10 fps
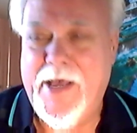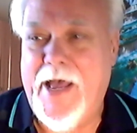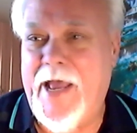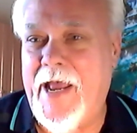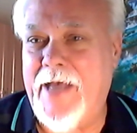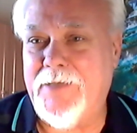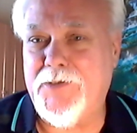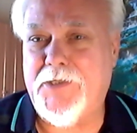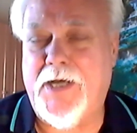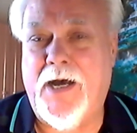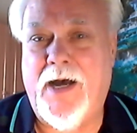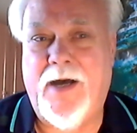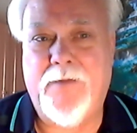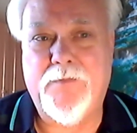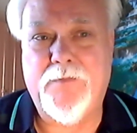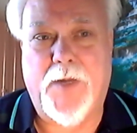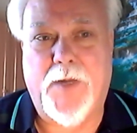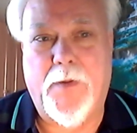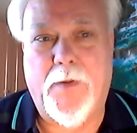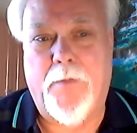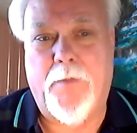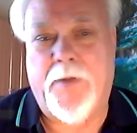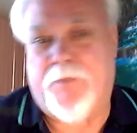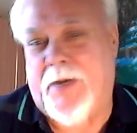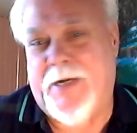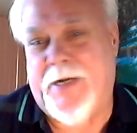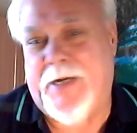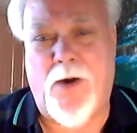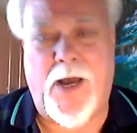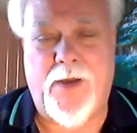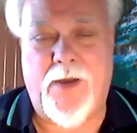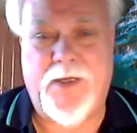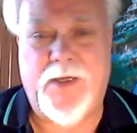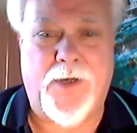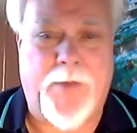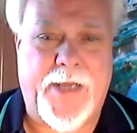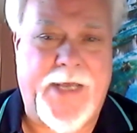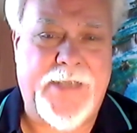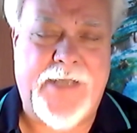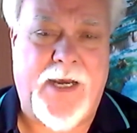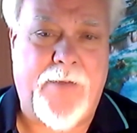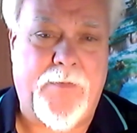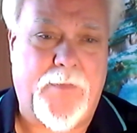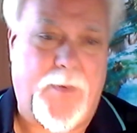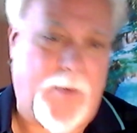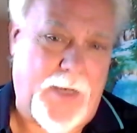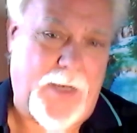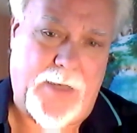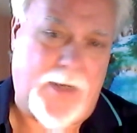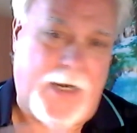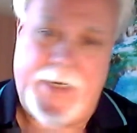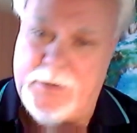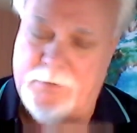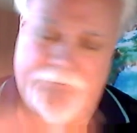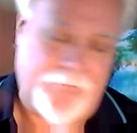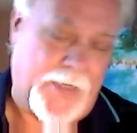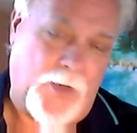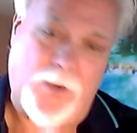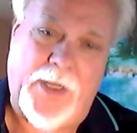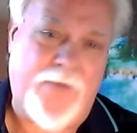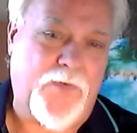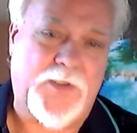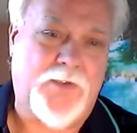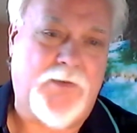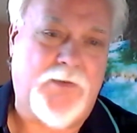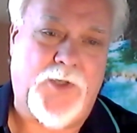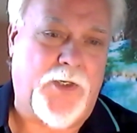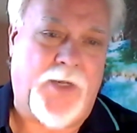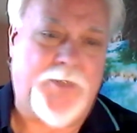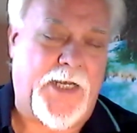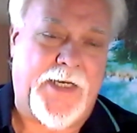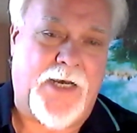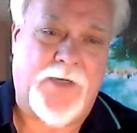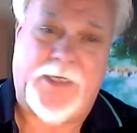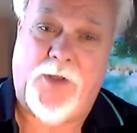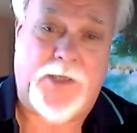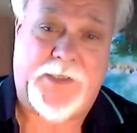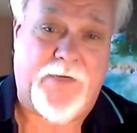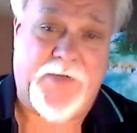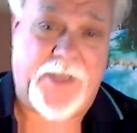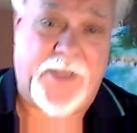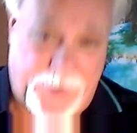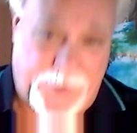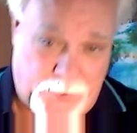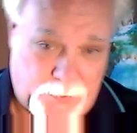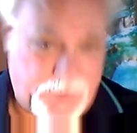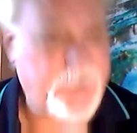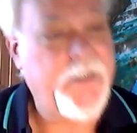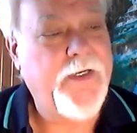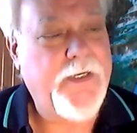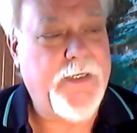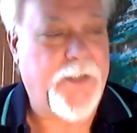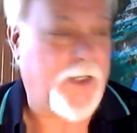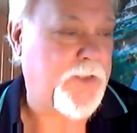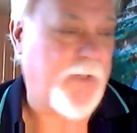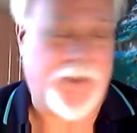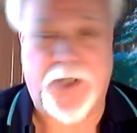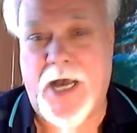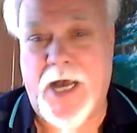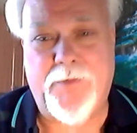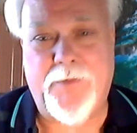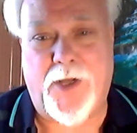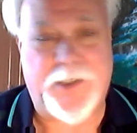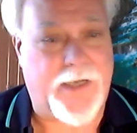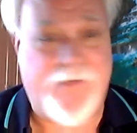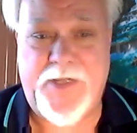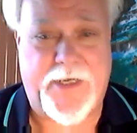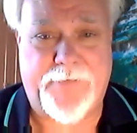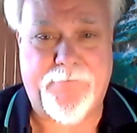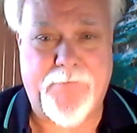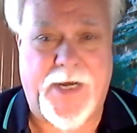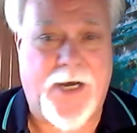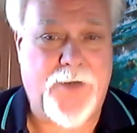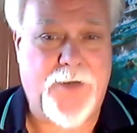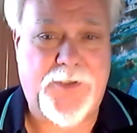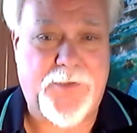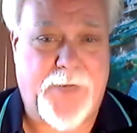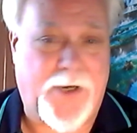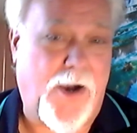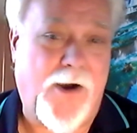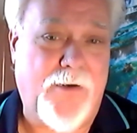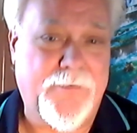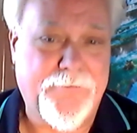and um, but by now I, you know, by that time, I had my whole life was turned upside down. I'd lost everything I owned, lost my job, lost everything, my house, my car.